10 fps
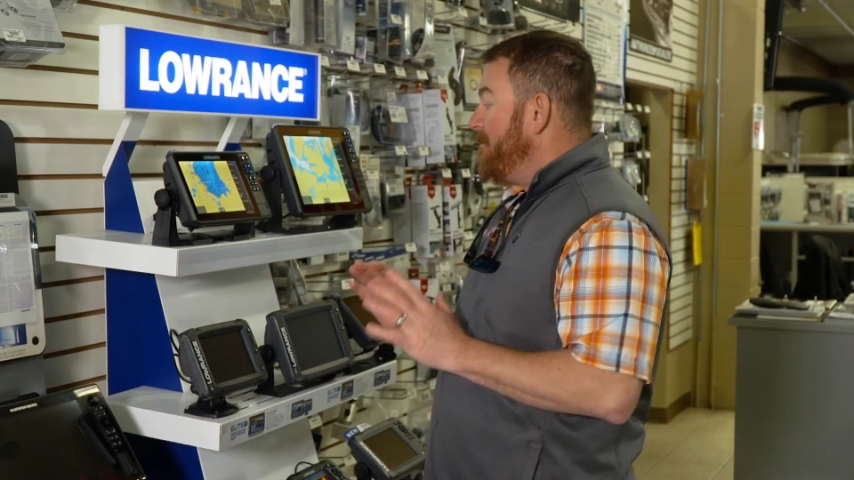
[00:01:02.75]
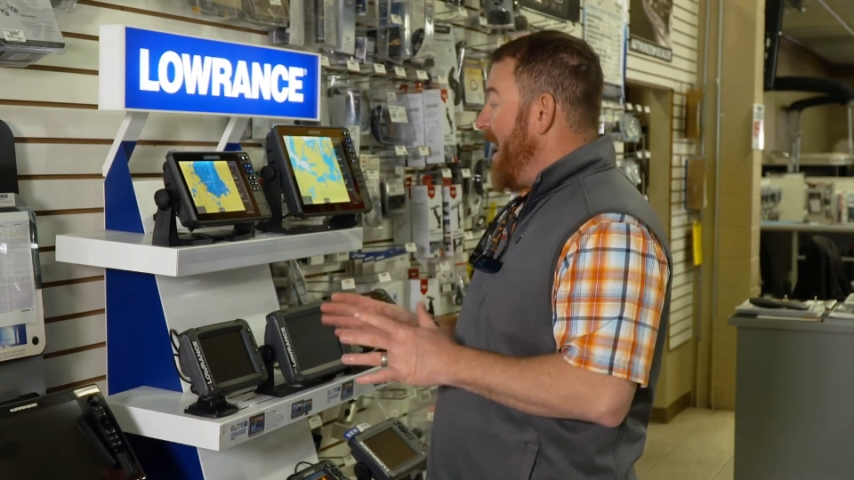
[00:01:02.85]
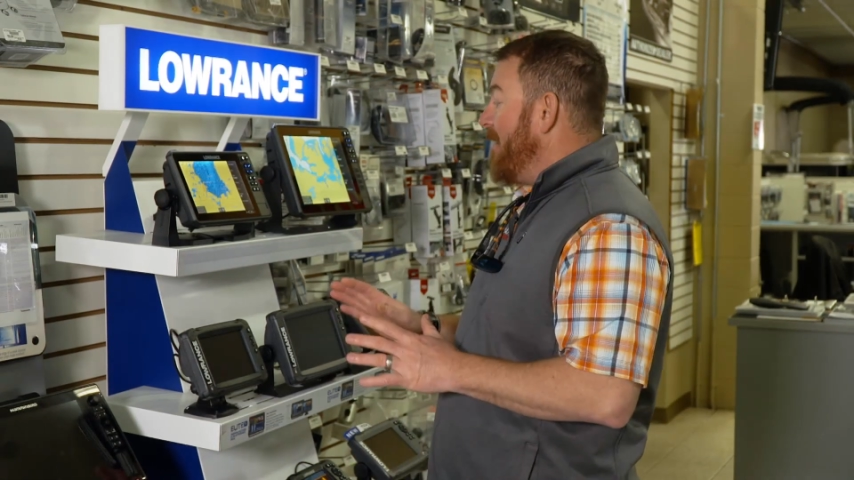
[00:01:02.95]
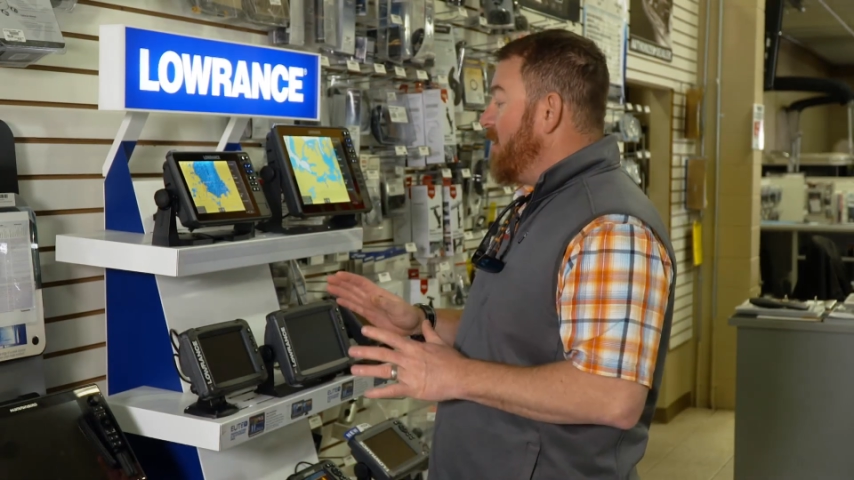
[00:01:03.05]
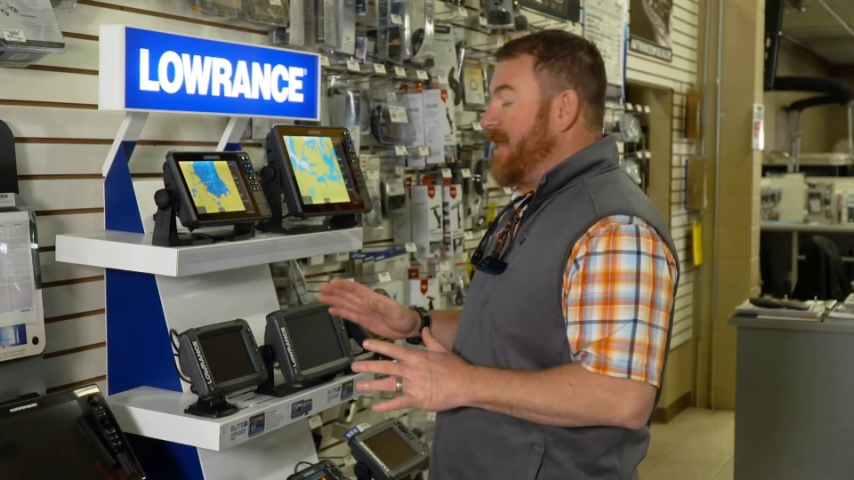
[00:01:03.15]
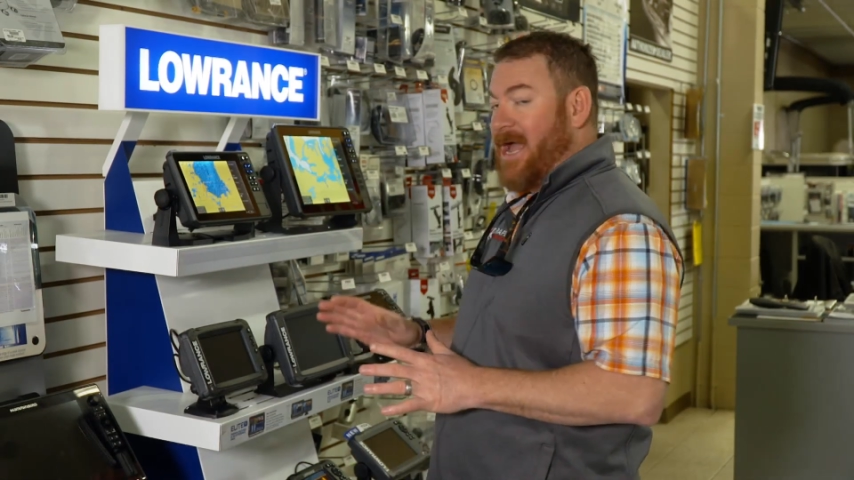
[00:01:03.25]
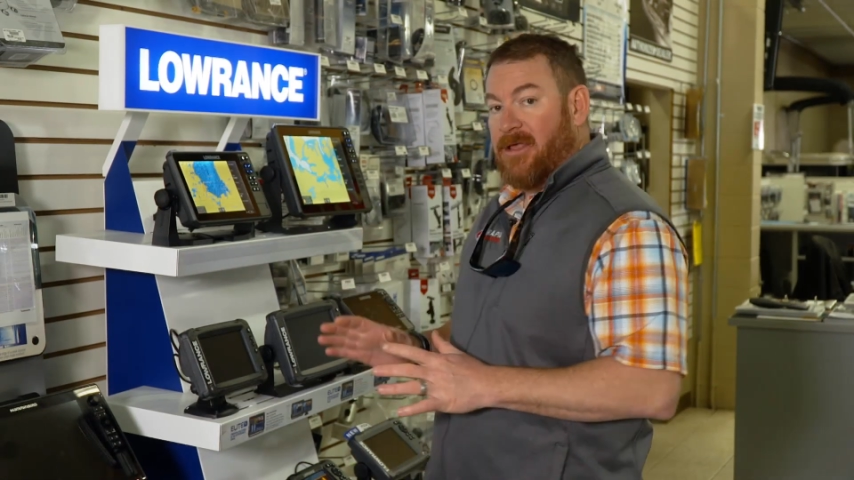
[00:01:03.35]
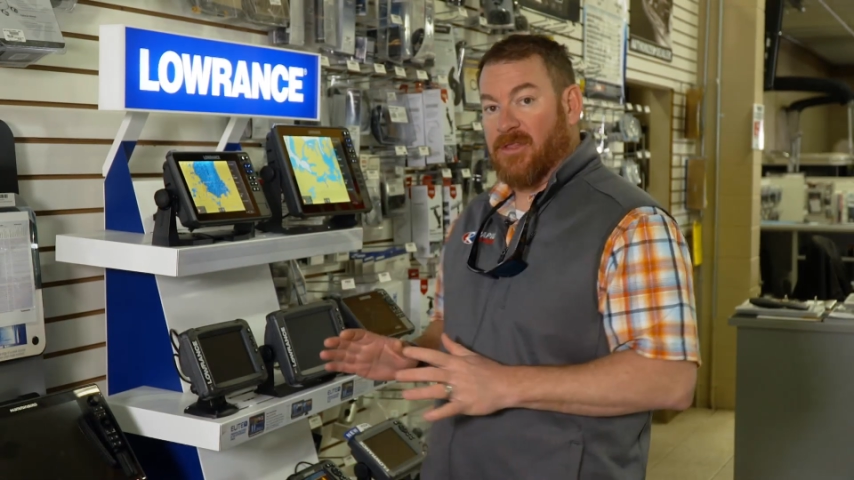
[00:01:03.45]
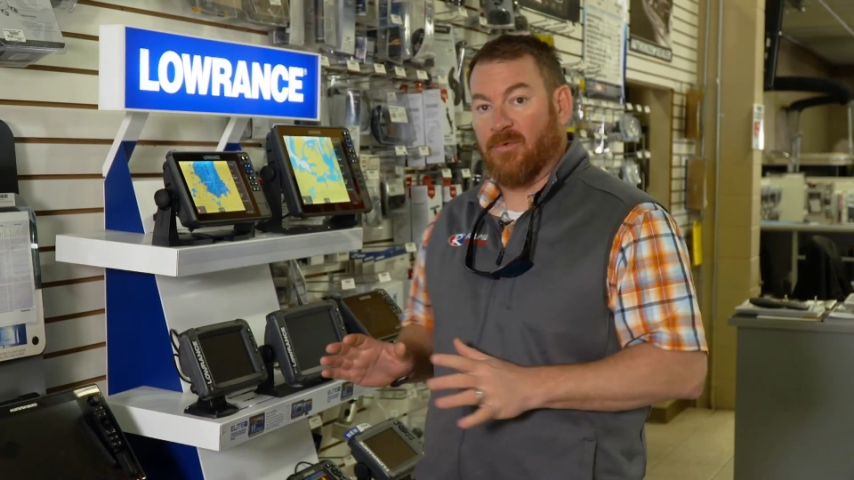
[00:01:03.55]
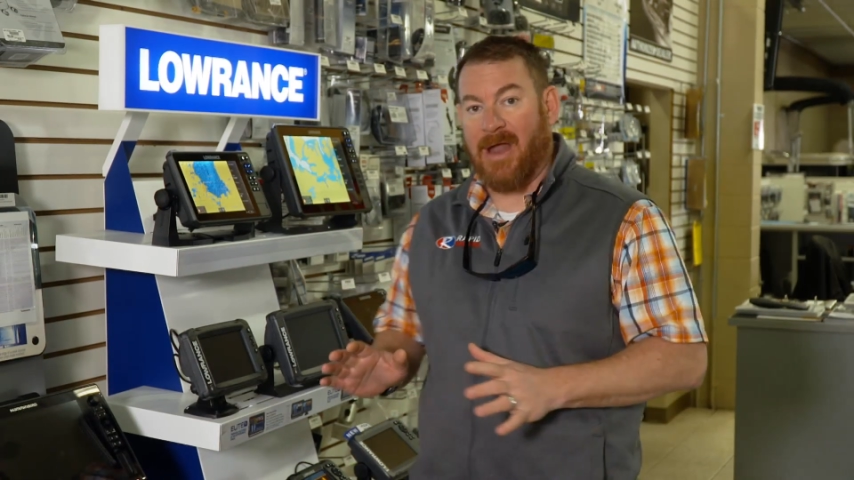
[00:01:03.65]
Power
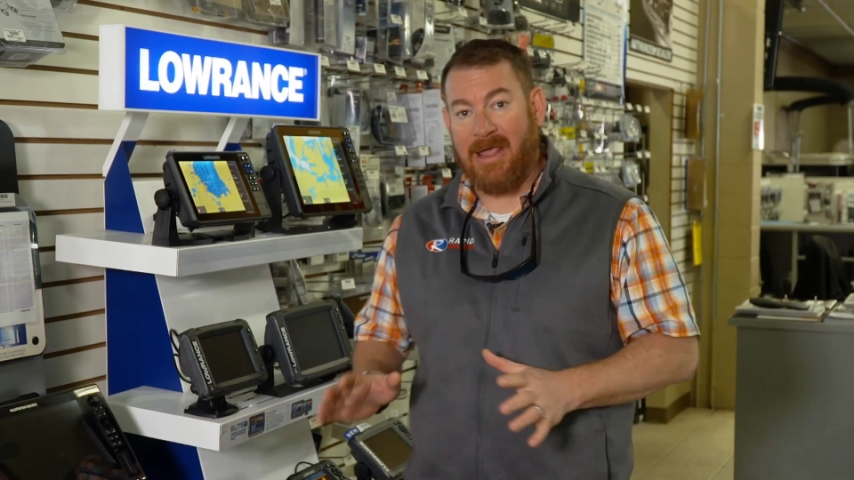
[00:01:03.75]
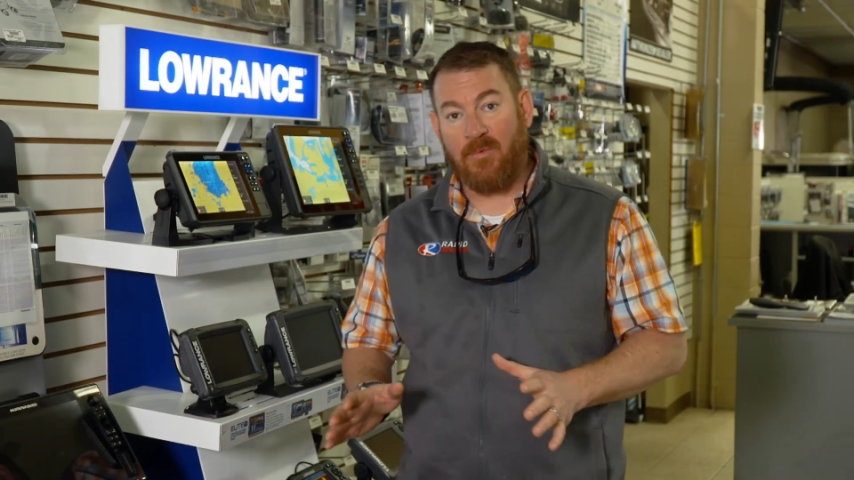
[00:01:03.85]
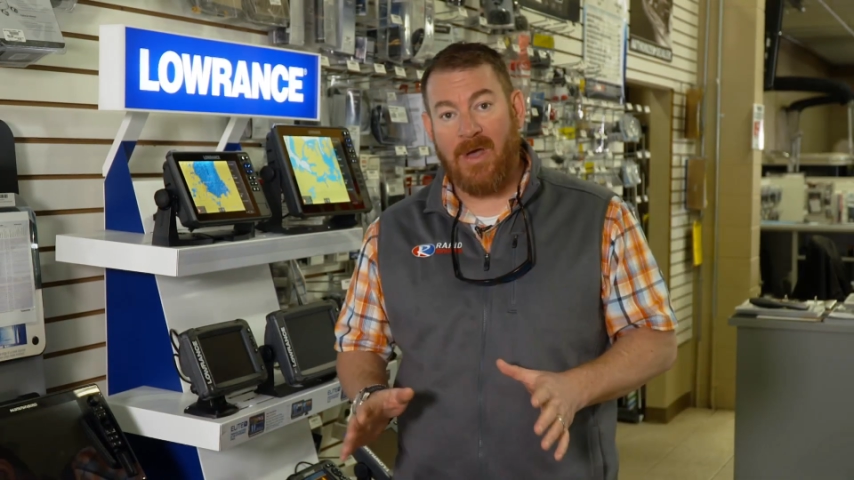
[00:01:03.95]
down the right